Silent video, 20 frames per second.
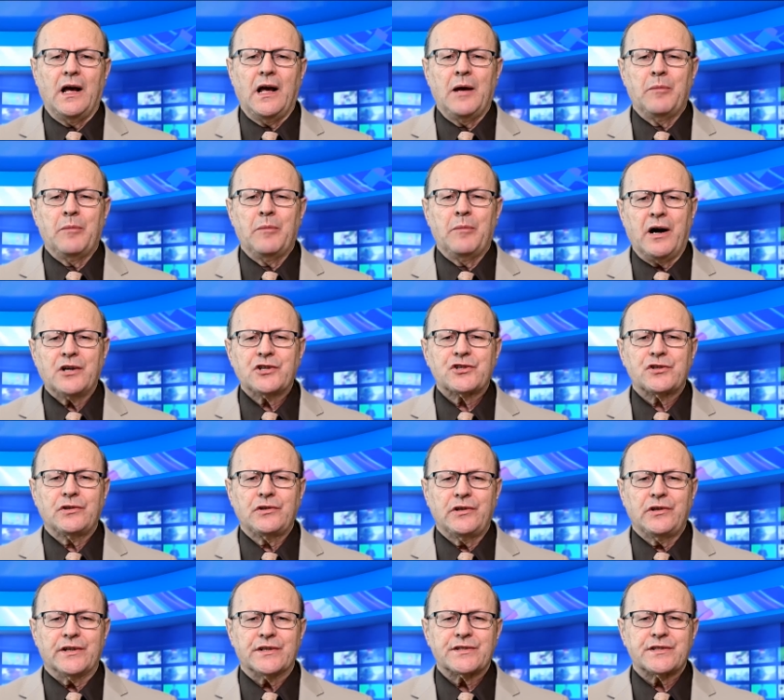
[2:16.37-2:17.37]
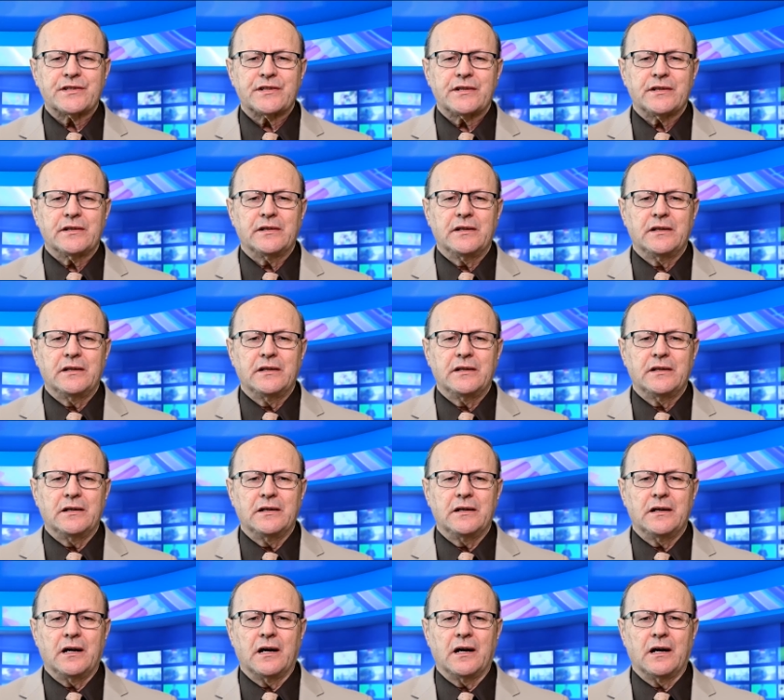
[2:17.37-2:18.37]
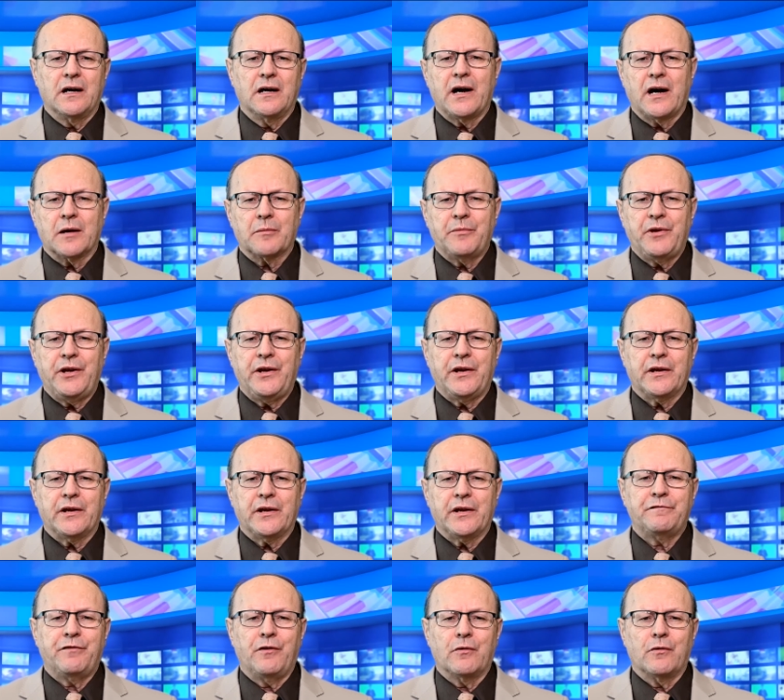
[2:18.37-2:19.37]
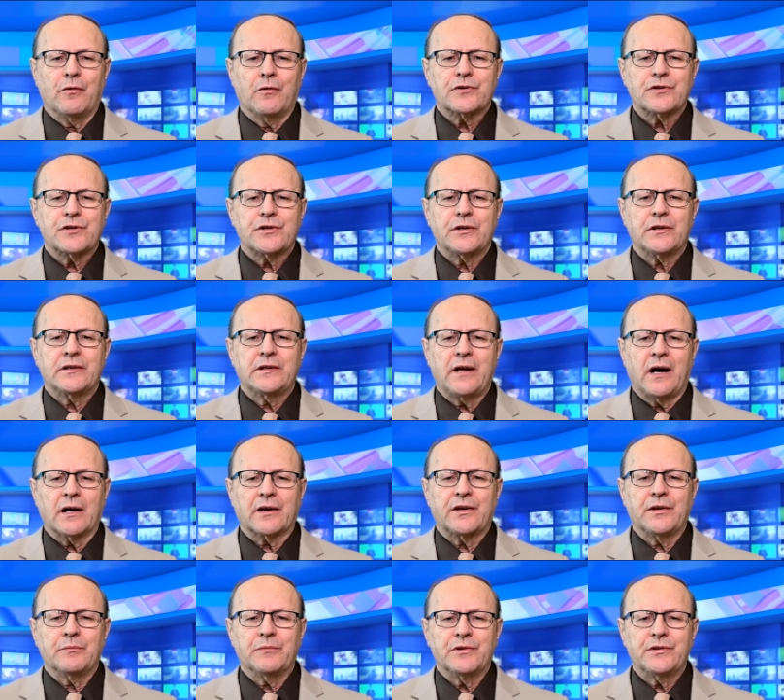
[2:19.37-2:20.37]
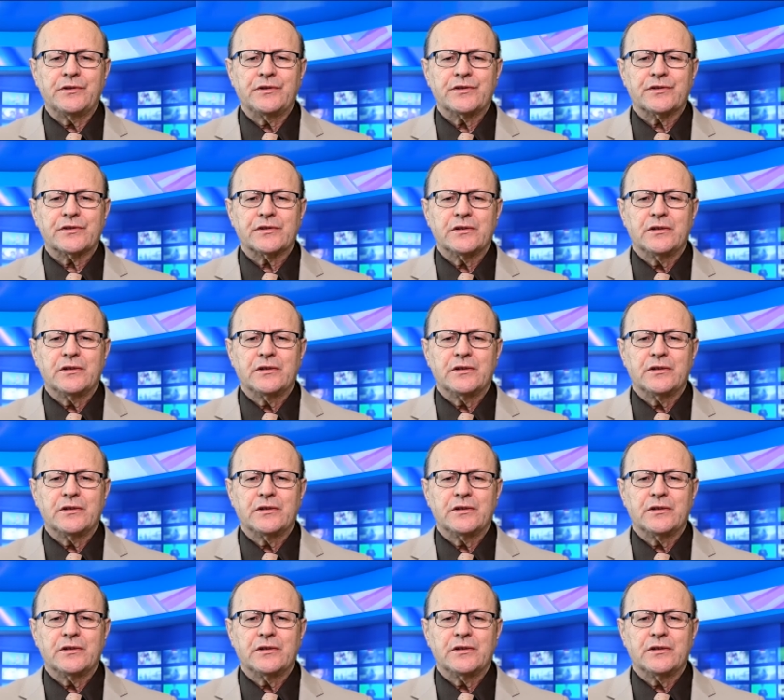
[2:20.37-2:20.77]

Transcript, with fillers: A partial list of the Armenian forged documents